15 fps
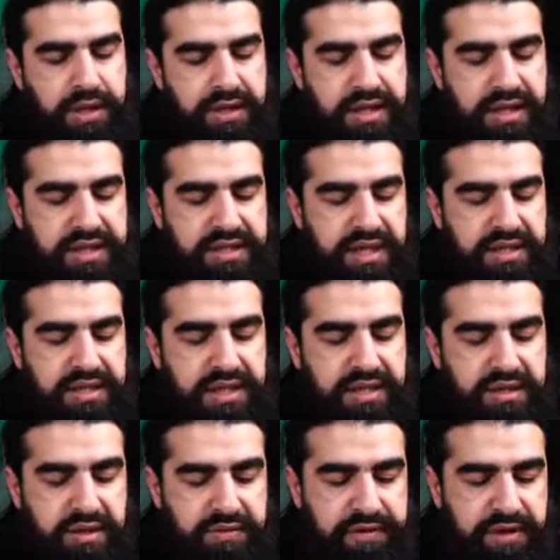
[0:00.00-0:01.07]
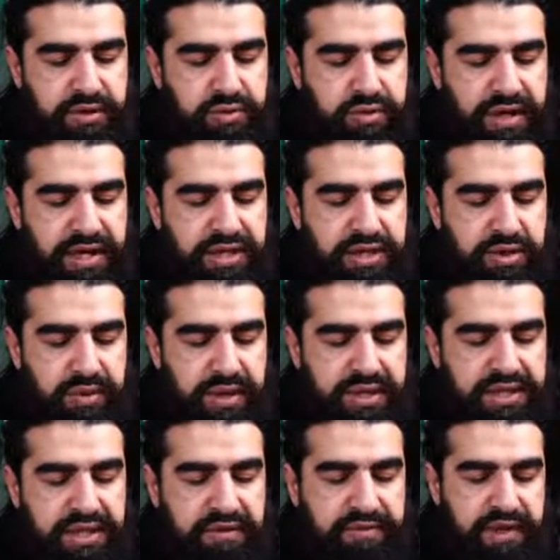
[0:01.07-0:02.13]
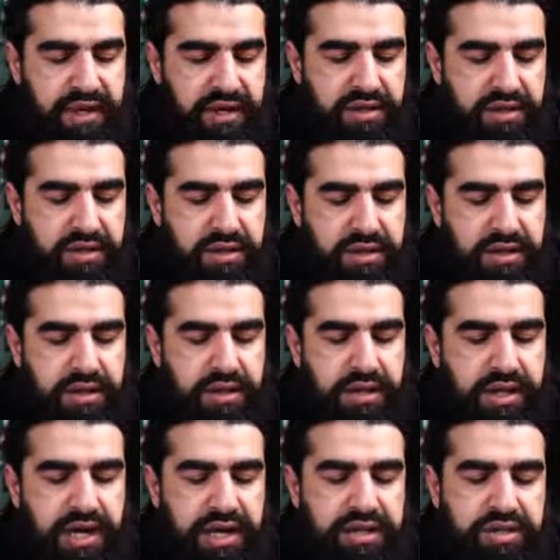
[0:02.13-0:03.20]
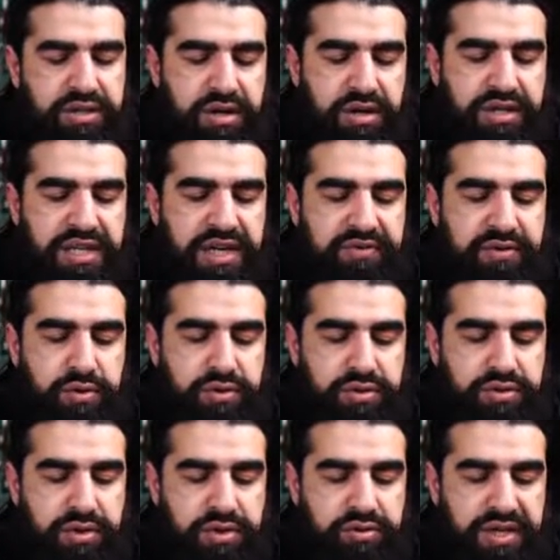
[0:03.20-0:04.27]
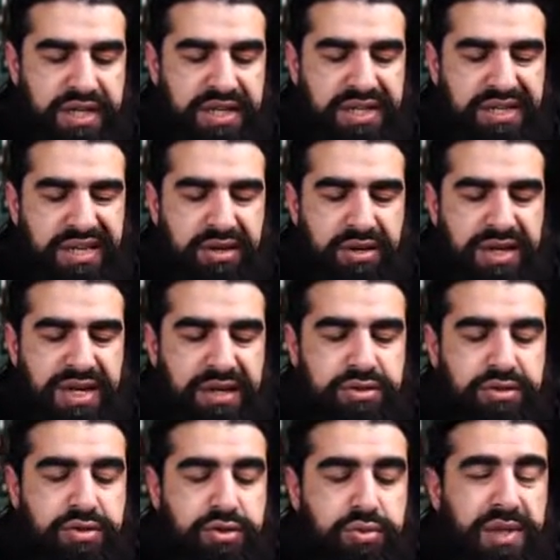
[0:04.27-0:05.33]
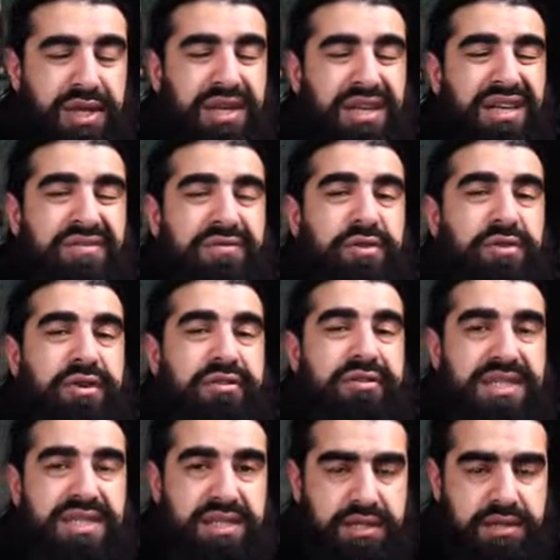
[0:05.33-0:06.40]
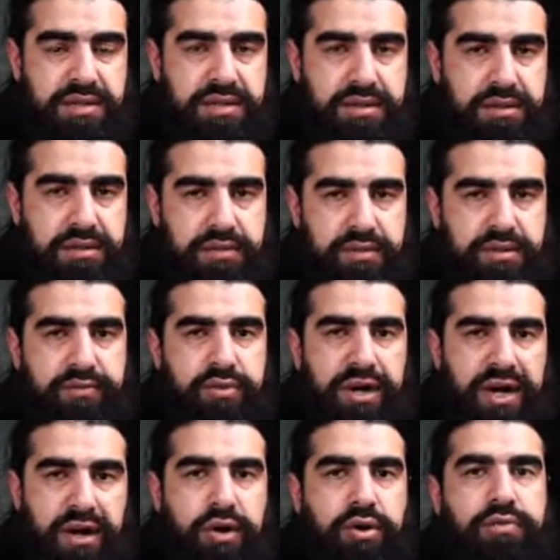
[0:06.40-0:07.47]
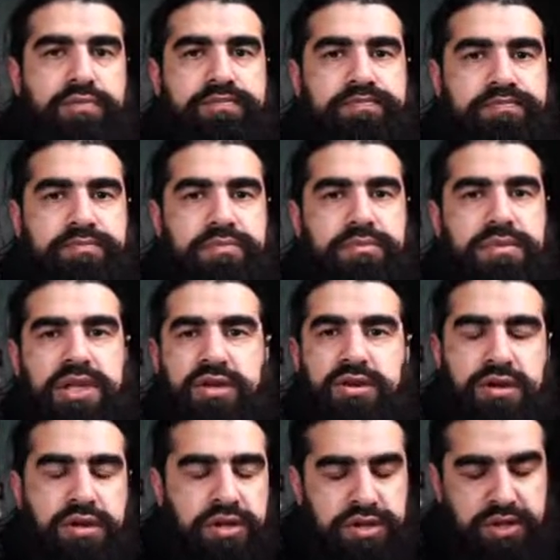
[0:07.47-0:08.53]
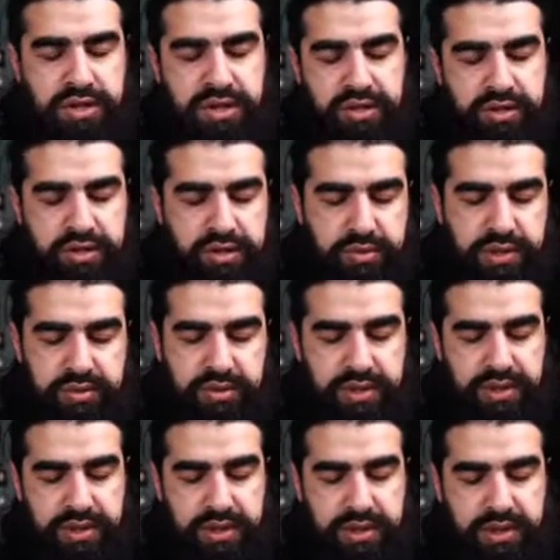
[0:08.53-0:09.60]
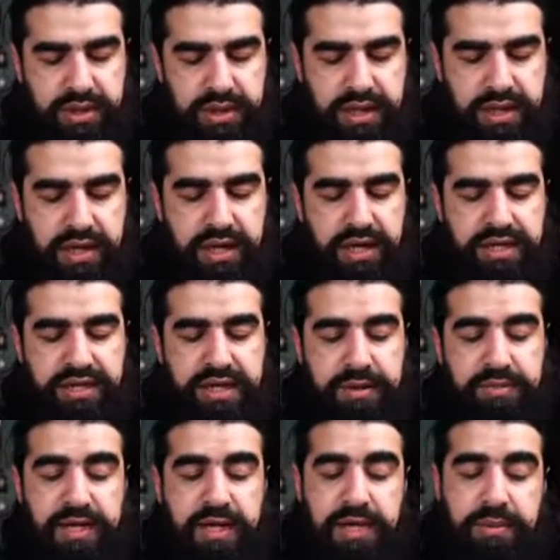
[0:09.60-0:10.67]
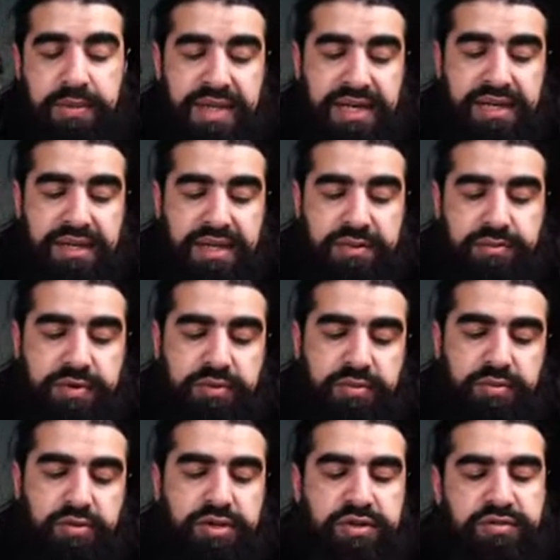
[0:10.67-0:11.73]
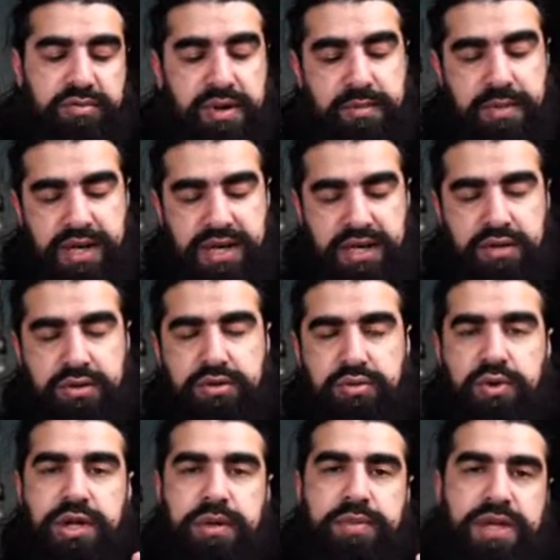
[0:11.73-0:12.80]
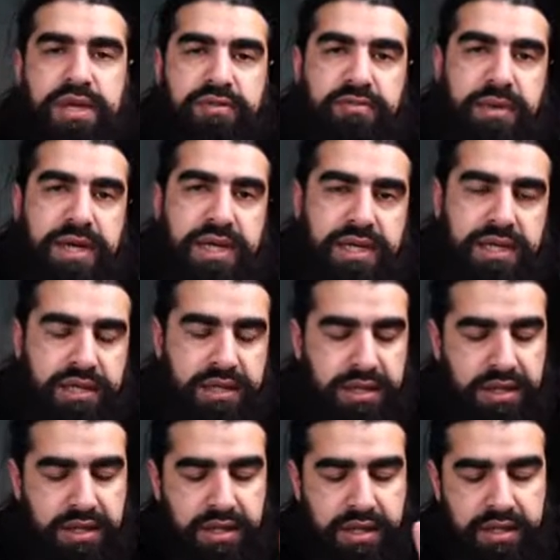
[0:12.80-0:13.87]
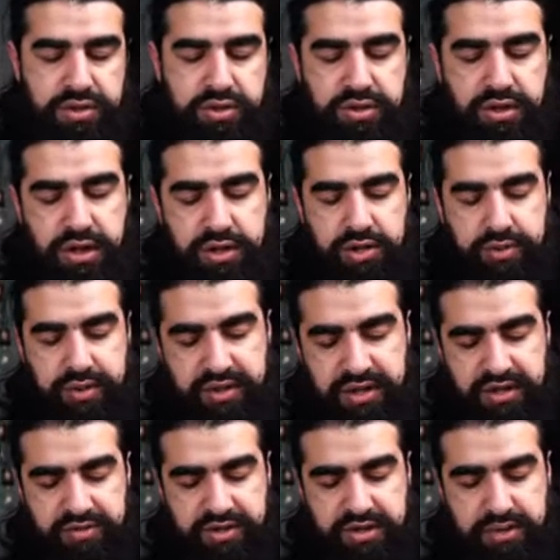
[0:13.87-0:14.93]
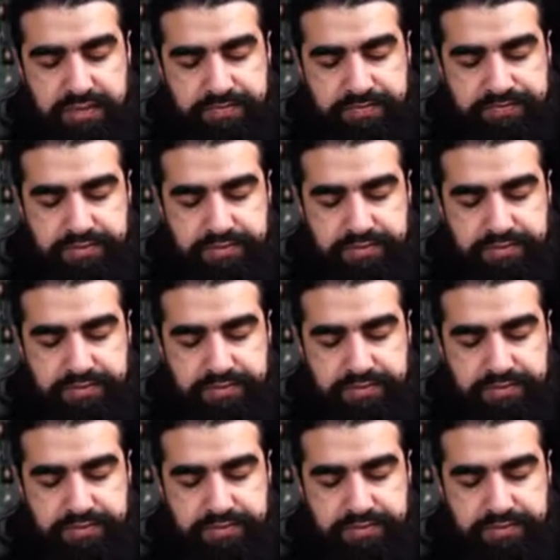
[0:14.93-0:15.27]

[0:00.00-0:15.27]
Then he says ittafaqu ala jawazihi fil hadar, And the scholars have also agreed that you're allowed to do it if you're a resident. So if you're at home, you're not on a journey, you can do it as well there. Except an opinion that's been reported from Imam Malik. The one opinion of Malik is you can't do it as a resident.